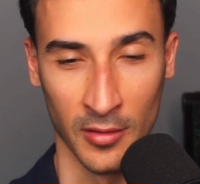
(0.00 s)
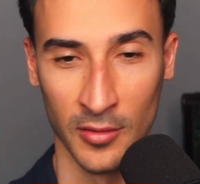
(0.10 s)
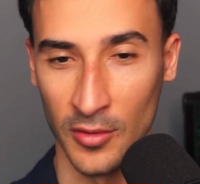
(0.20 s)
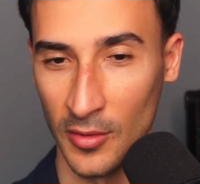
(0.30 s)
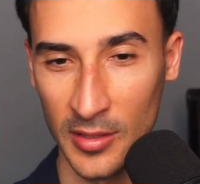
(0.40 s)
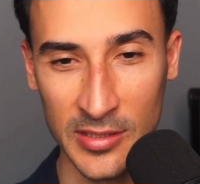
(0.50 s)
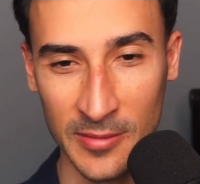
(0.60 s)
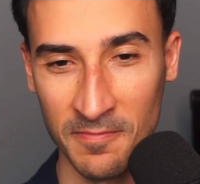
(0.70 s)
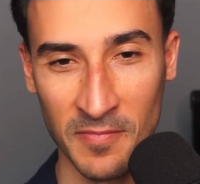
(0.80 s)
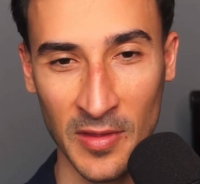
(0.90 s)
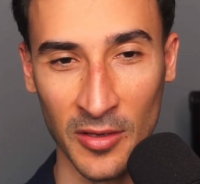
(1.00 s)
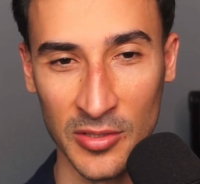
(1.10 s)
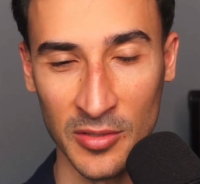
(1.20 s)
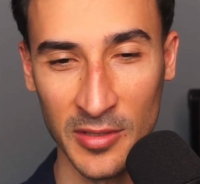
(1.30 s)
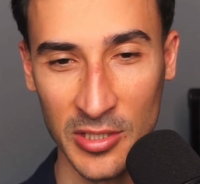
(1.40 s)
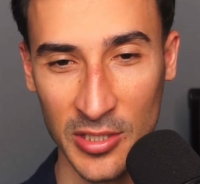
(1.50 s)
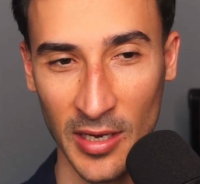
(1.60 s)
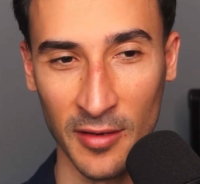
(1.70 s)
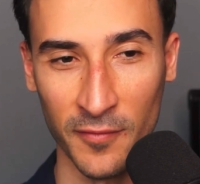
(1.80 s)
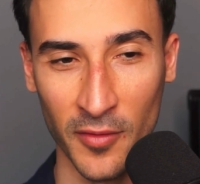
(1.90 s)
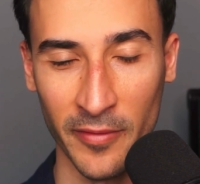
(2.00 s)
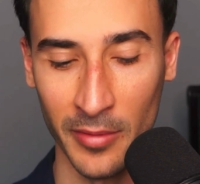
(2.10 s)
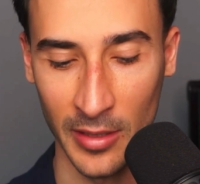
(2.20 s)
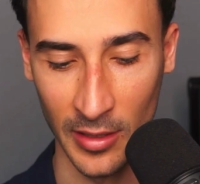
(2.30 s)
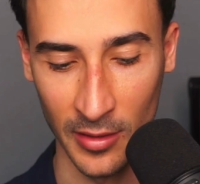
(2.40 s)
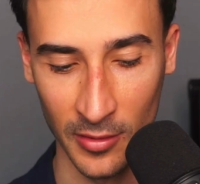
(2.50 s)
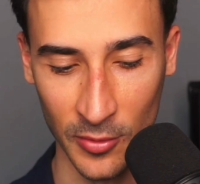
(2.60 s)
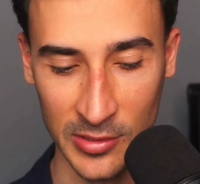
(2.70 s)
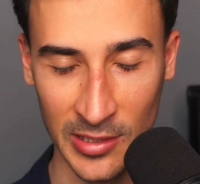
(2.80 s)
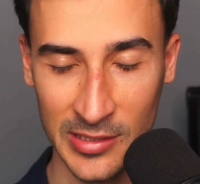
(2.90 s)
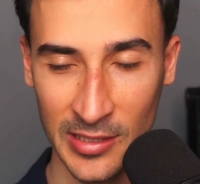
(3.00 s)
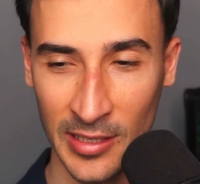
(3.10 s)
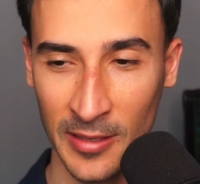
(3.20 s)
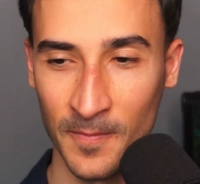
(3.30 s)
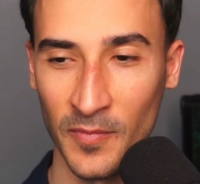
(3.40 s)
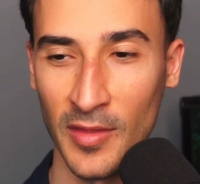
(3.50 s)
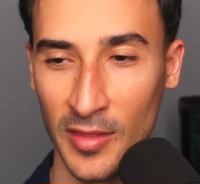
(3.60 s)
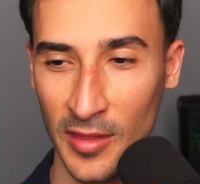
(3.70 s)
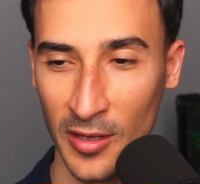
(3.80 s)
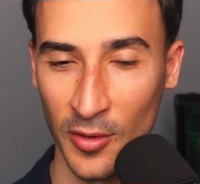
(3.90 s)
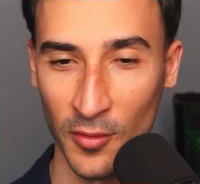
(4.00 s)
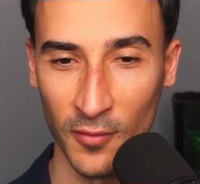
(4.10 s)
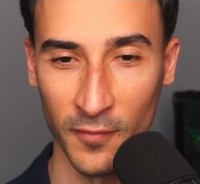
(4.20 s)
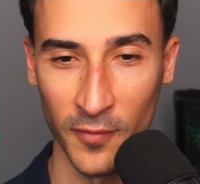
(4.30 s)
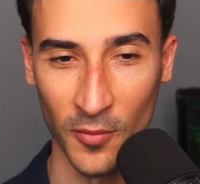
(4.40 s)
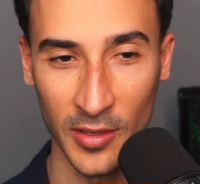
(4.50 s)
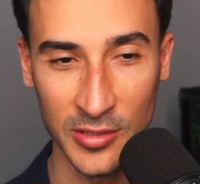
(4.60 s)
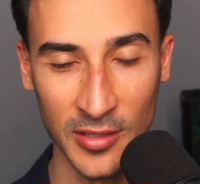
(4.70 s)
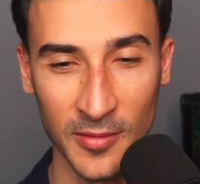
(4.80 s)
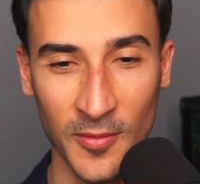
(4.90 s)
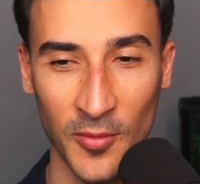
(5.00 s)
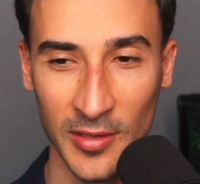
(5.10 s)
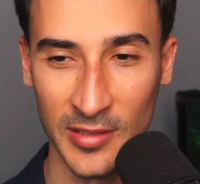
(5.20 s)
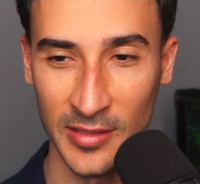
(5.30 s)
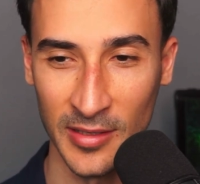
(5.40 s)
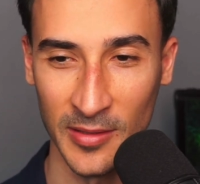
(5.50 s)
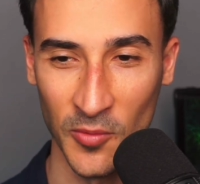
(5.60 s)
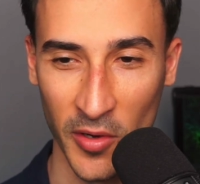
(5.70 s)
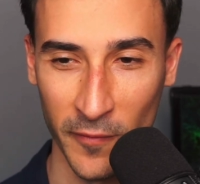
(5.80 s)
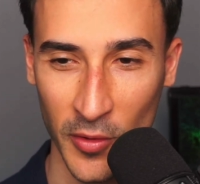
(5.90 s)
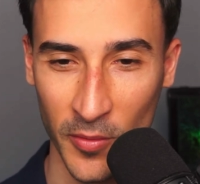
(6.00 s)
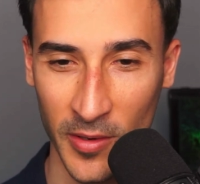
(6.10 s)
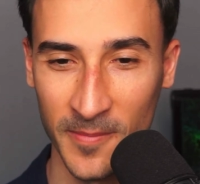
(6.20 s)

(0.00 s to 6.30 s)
Jonas, thank you so much. And for everybody who's listening, thank you for watching or listening wherever you are.